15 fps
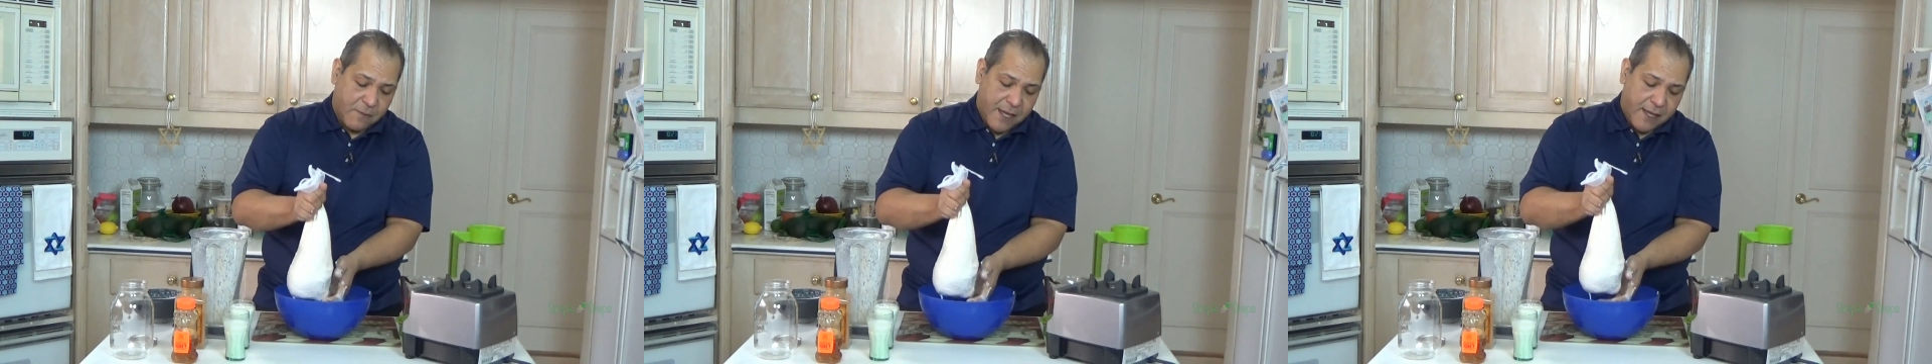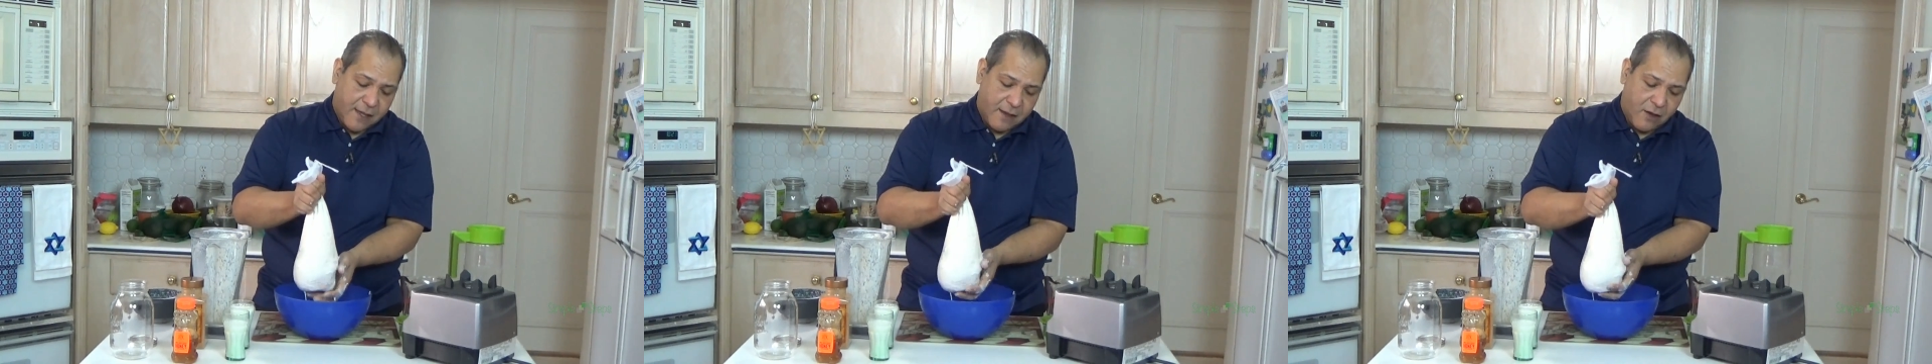
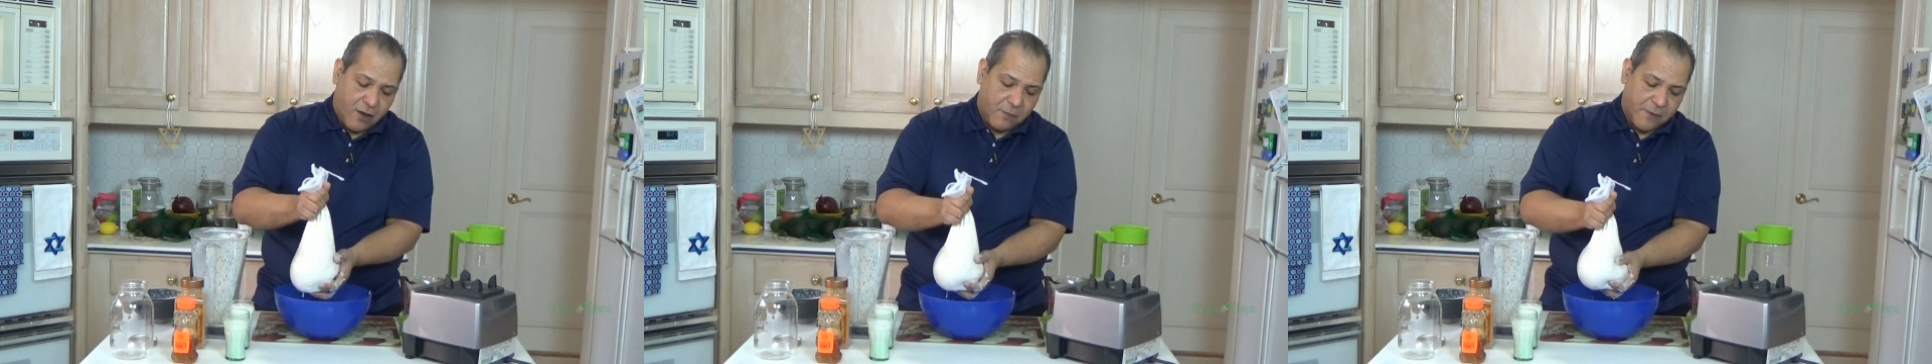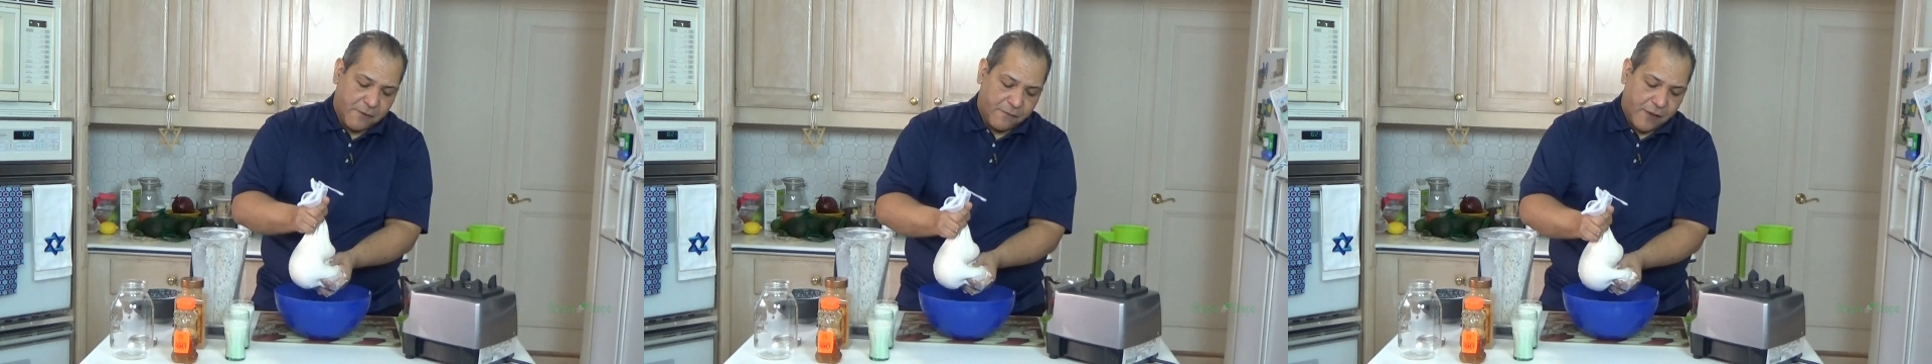making
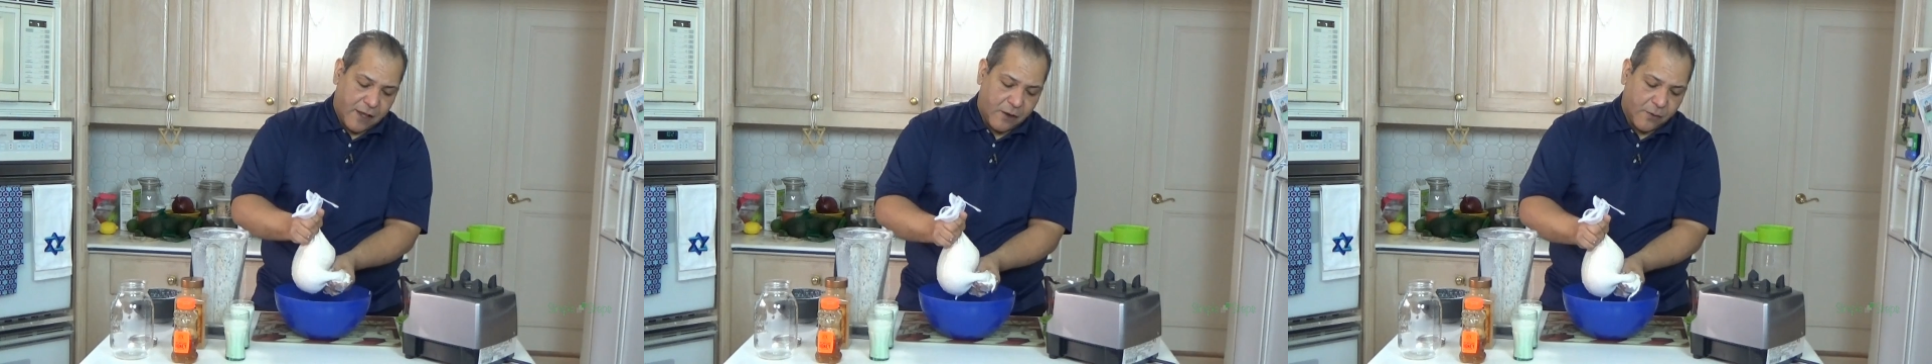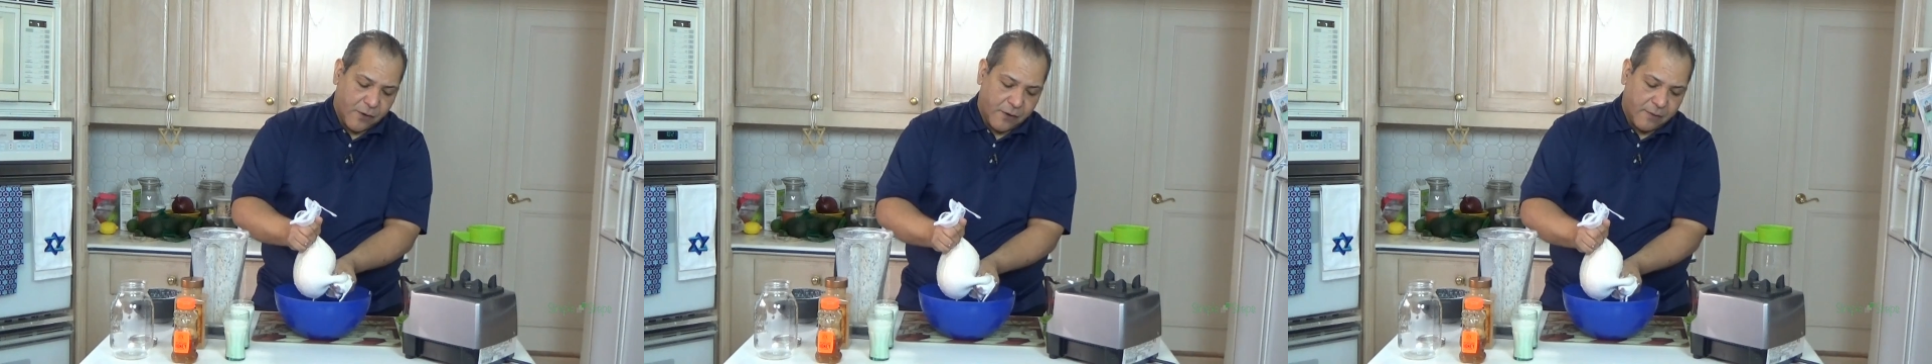almond
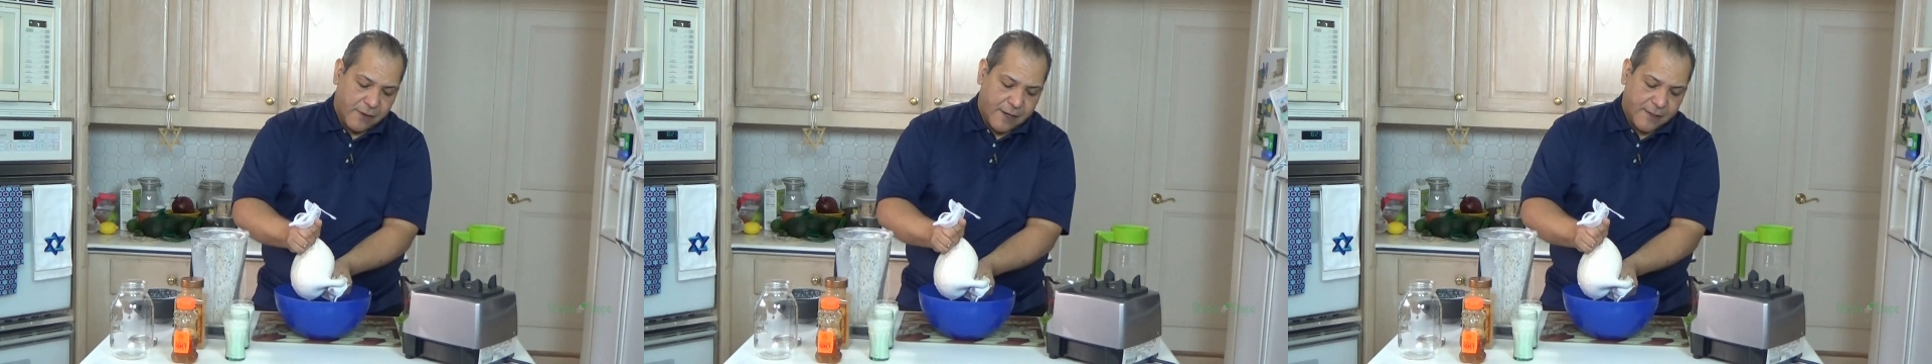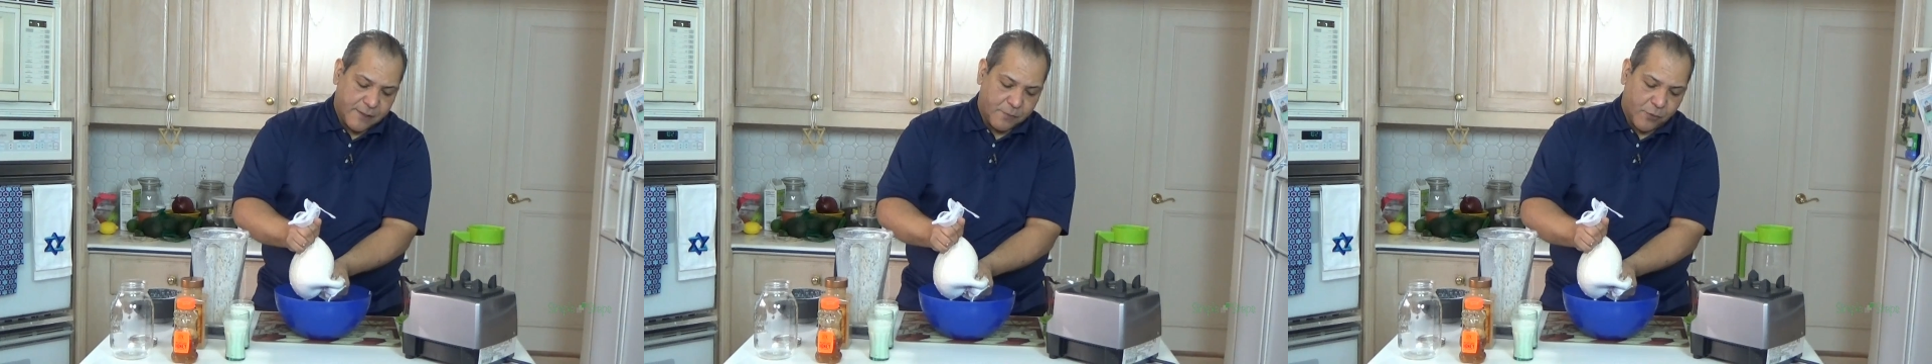flour,
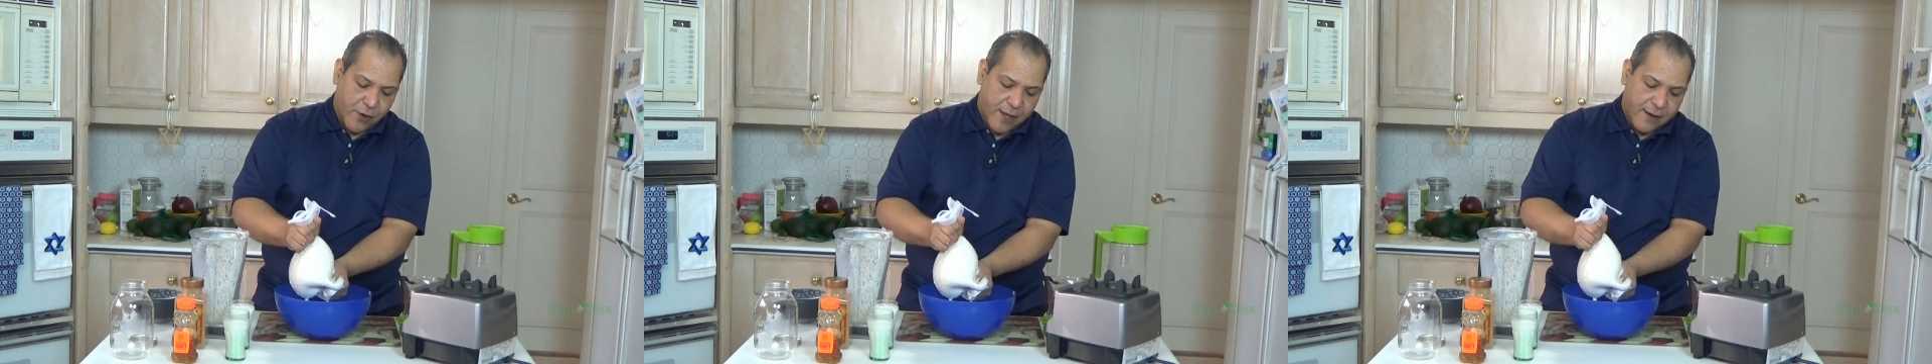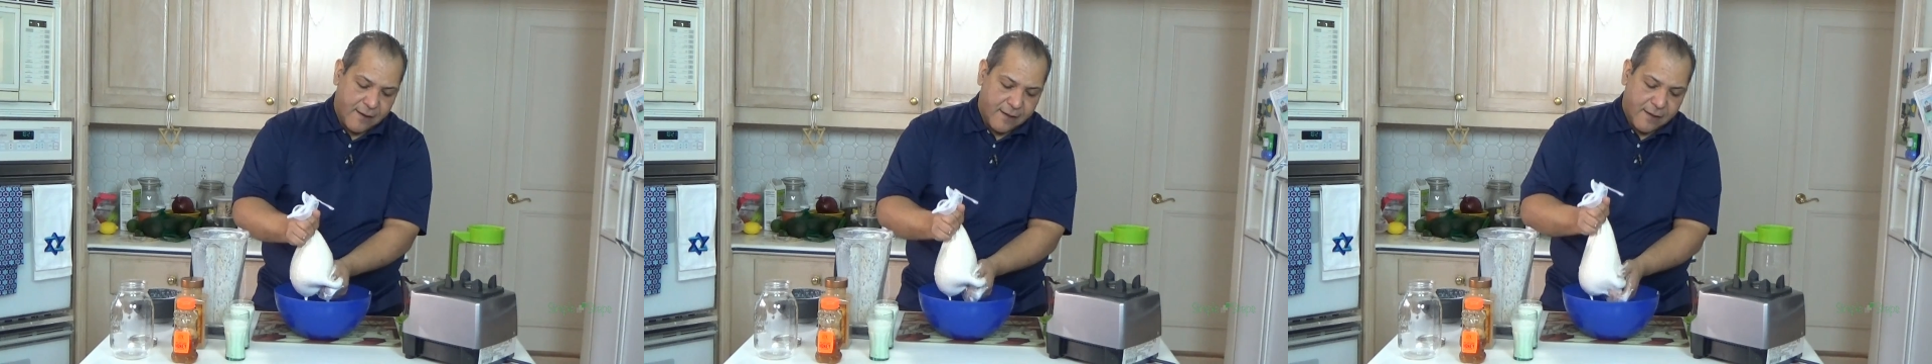nice
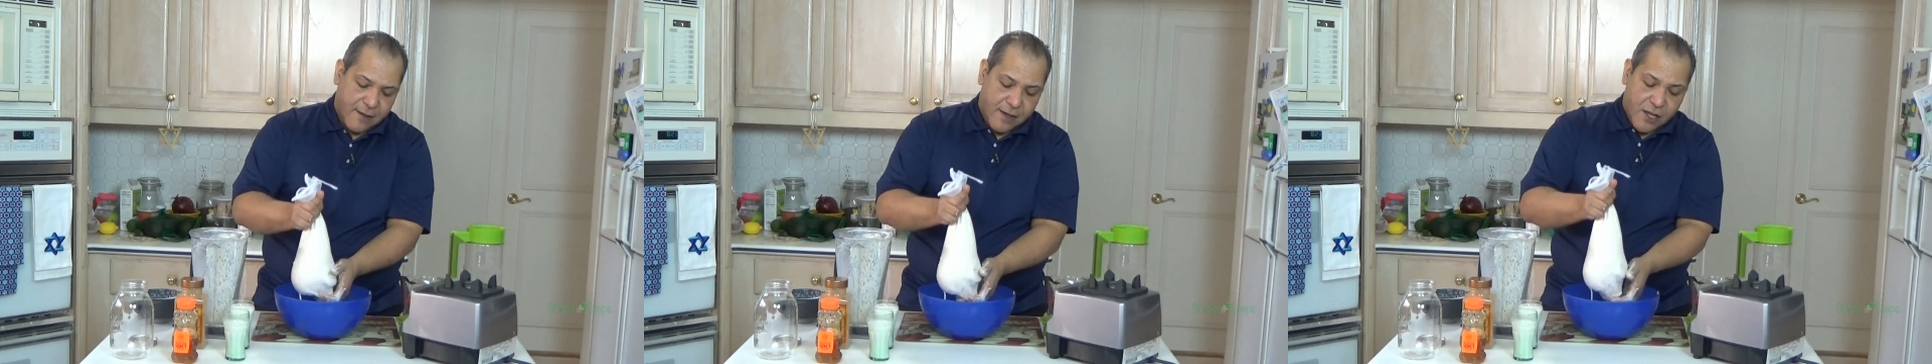bread.